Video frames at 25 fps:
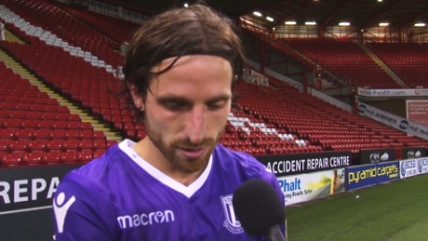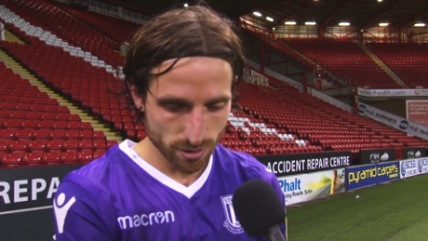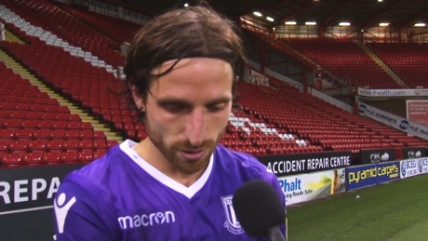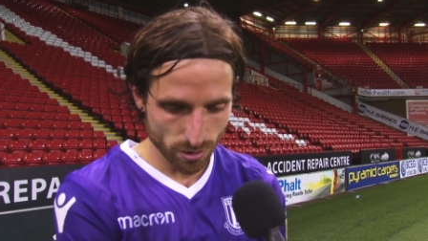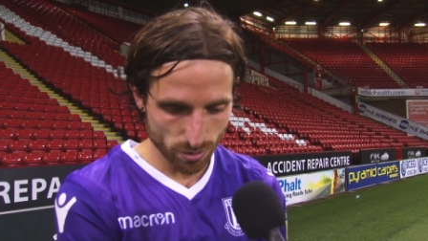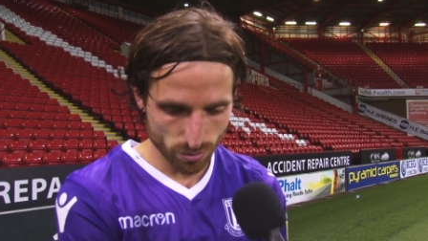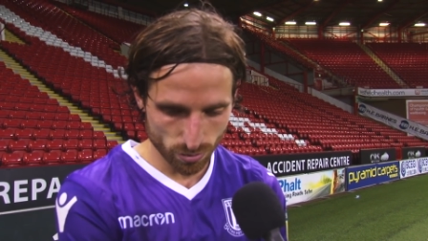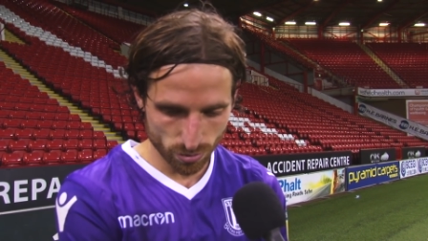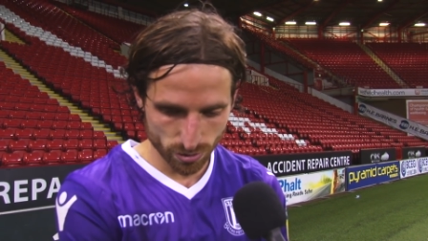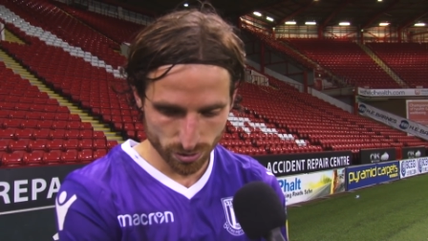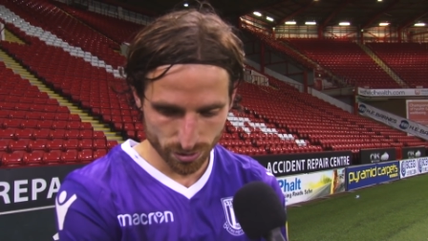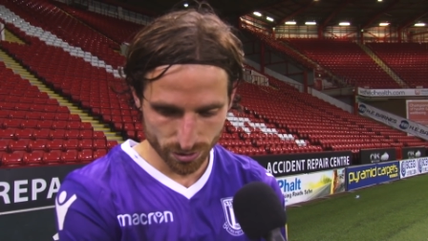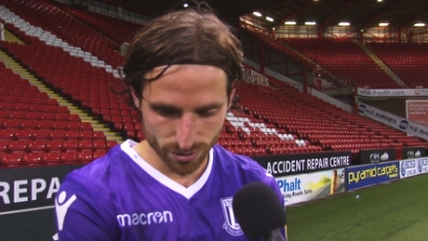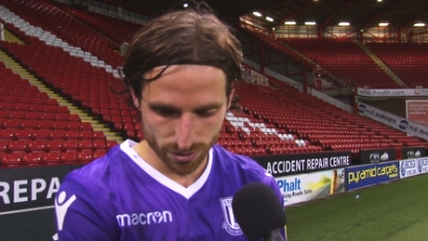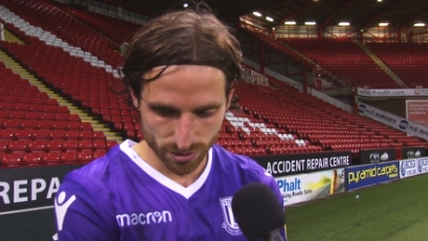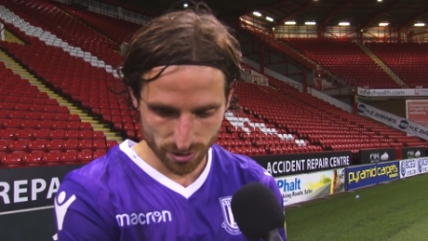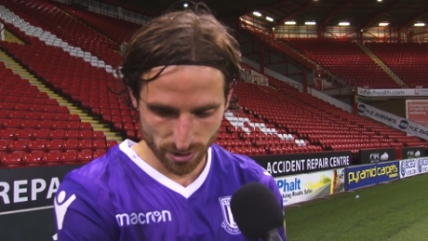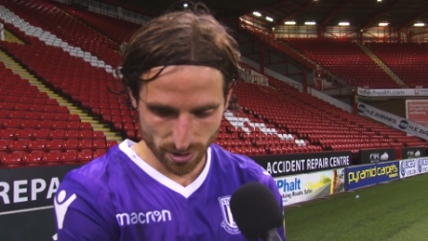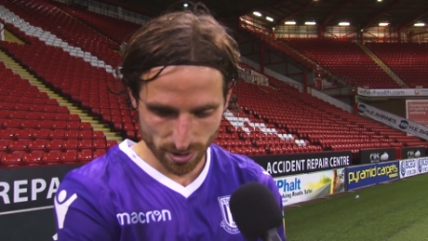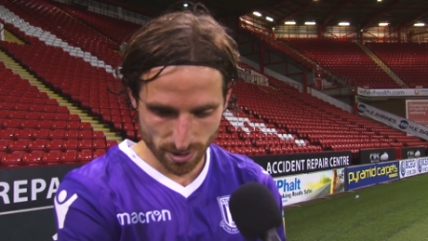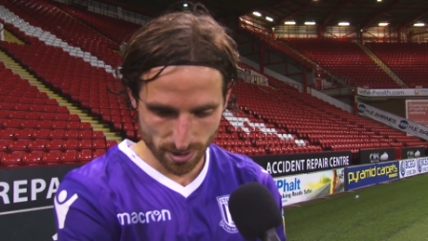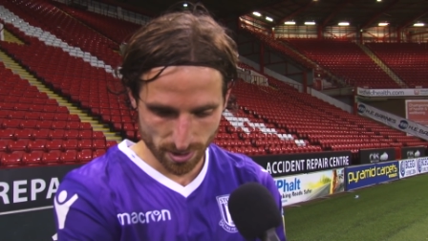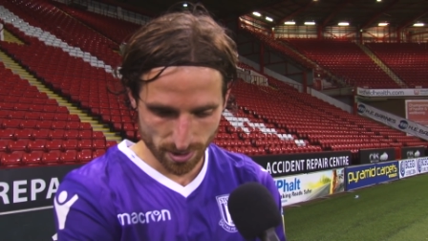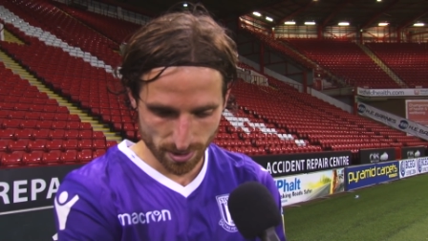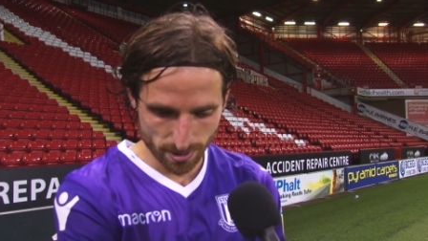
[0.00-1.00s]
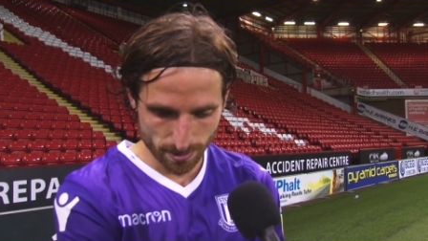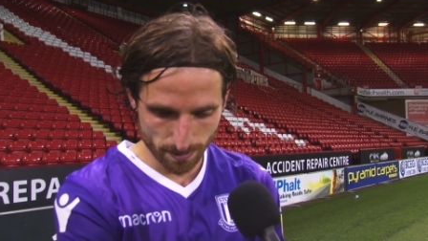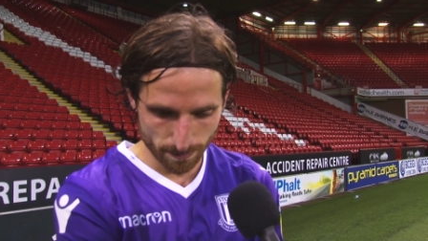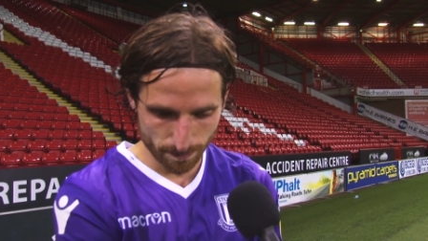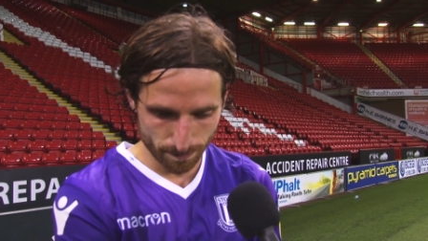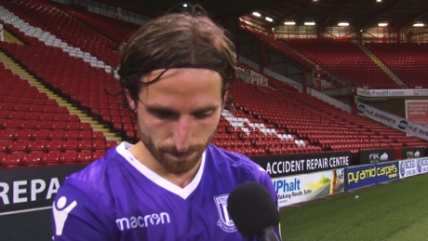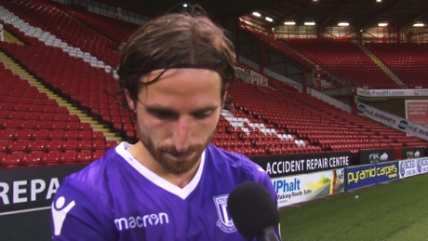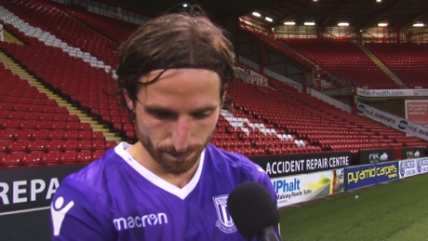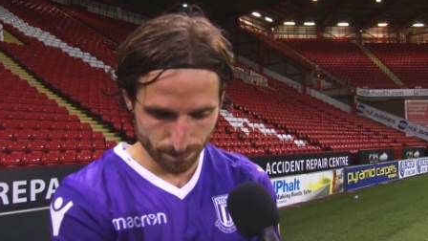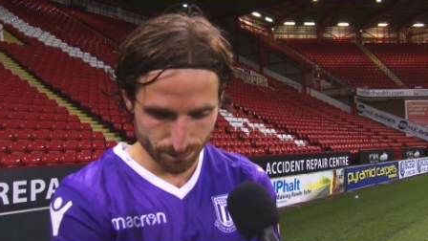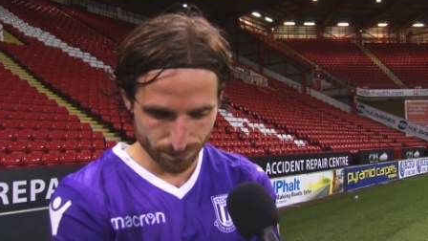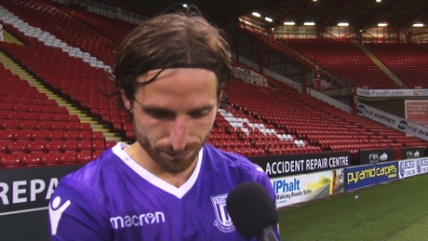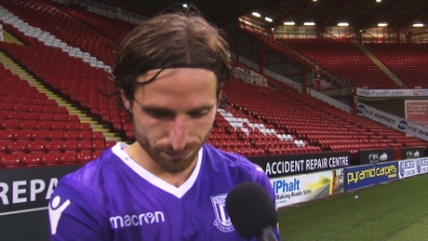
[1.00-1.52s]
No one's uh,
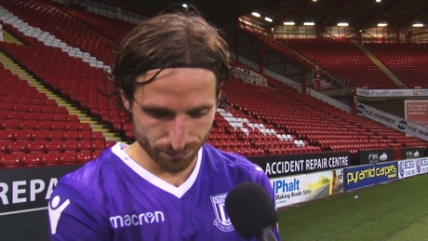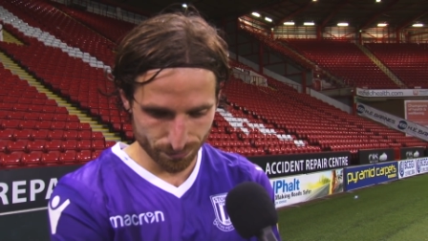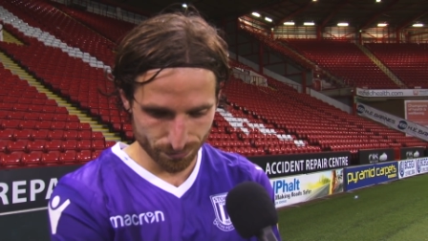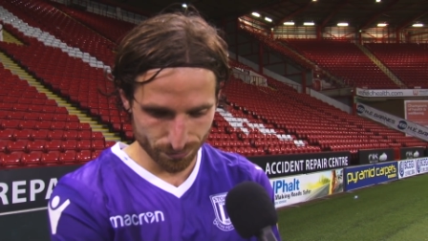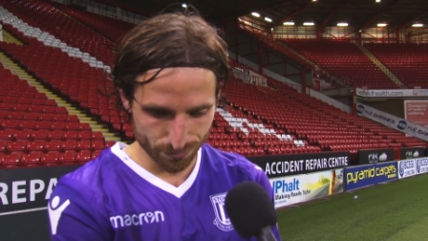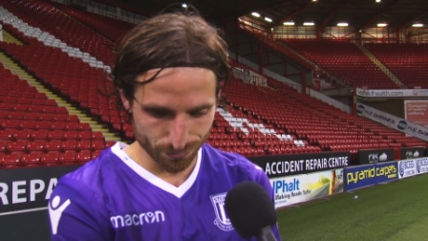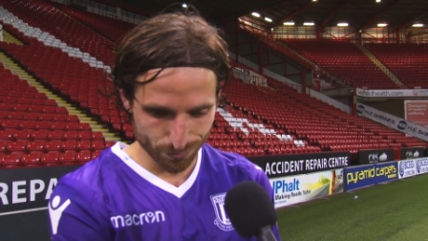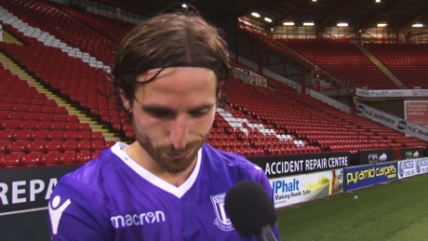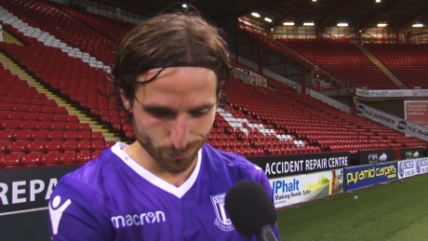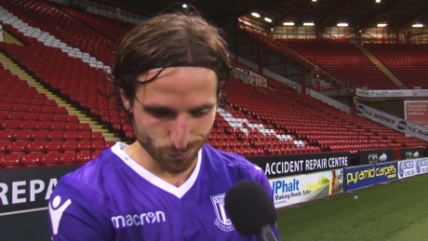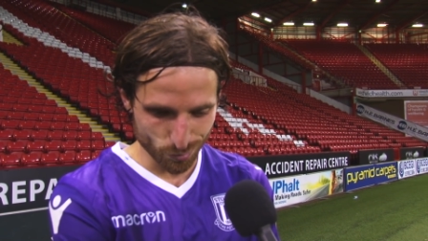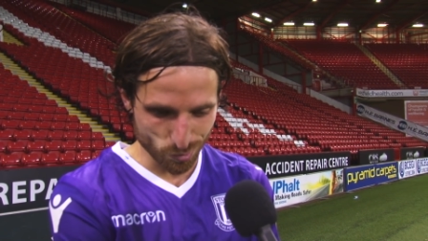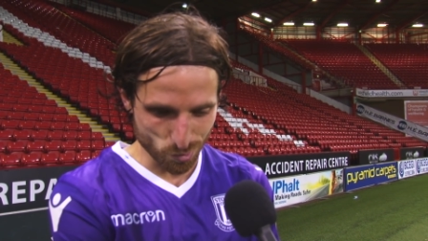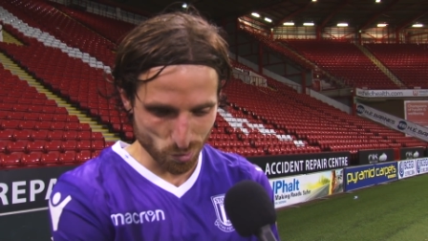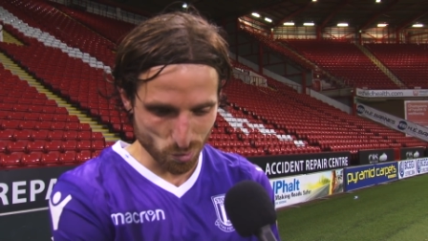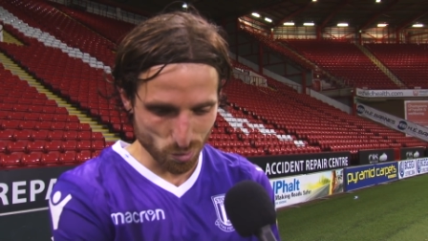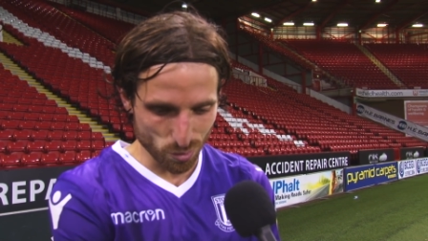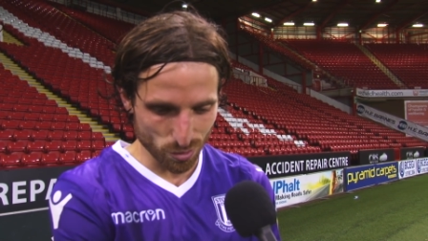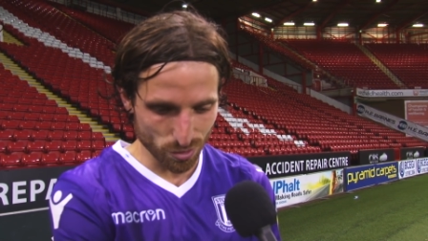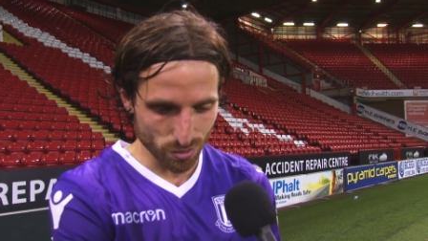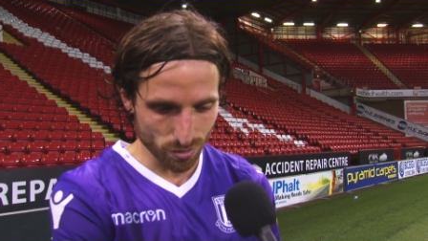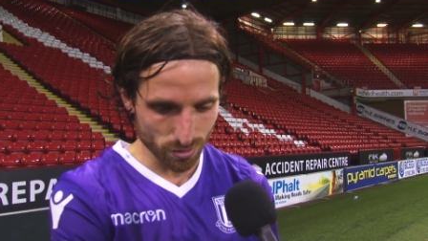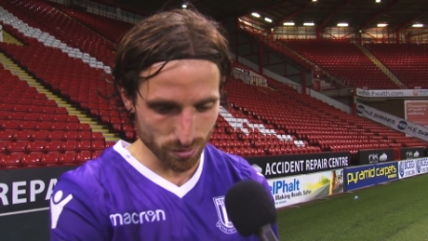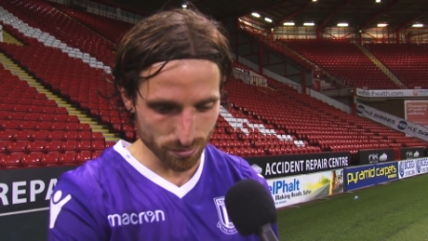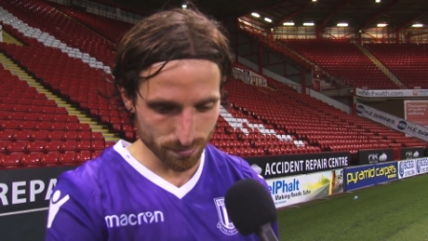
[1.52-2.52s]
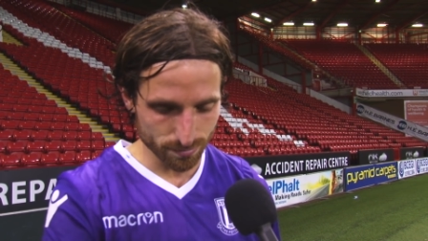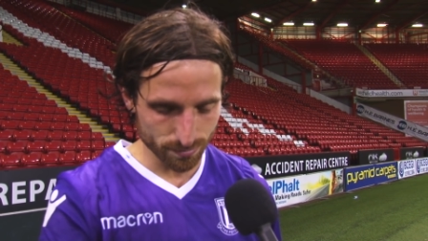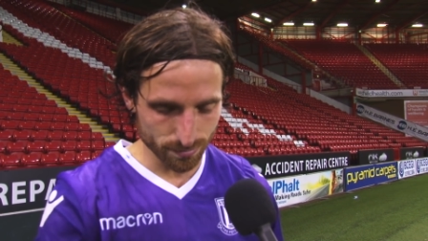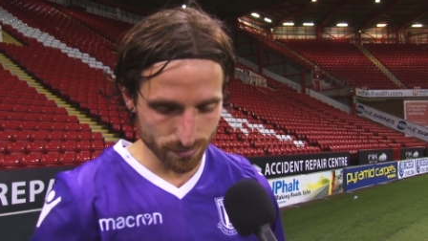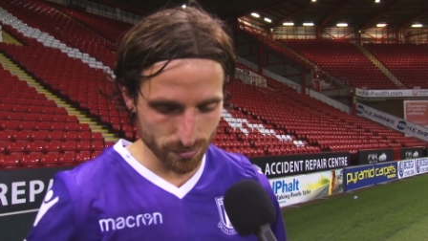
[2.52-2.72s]
we're not